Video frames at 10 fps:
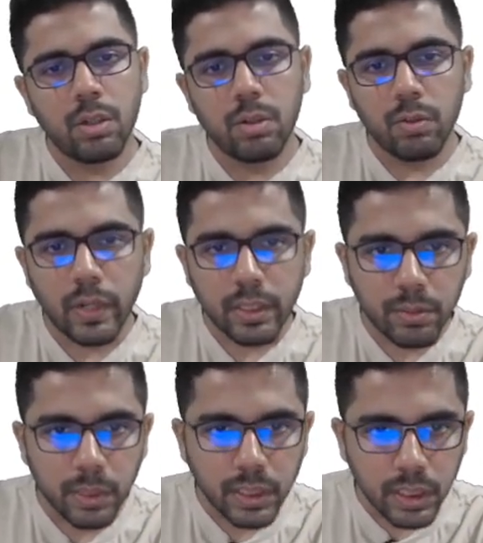when
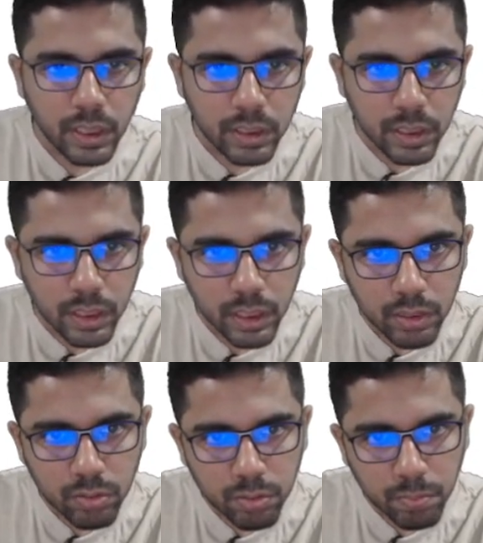23
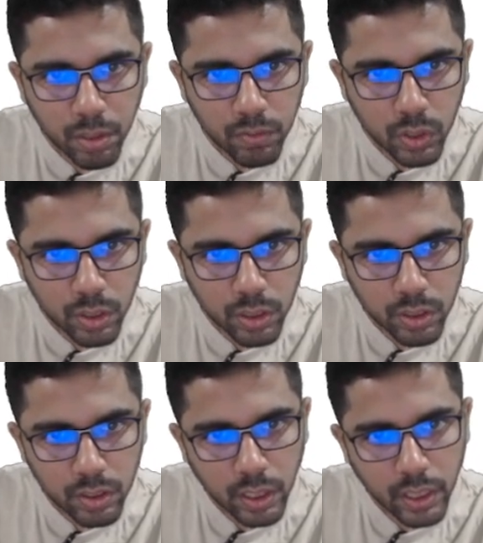to the power
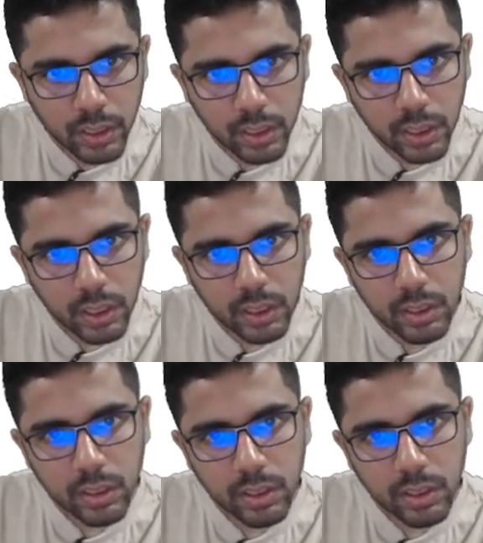98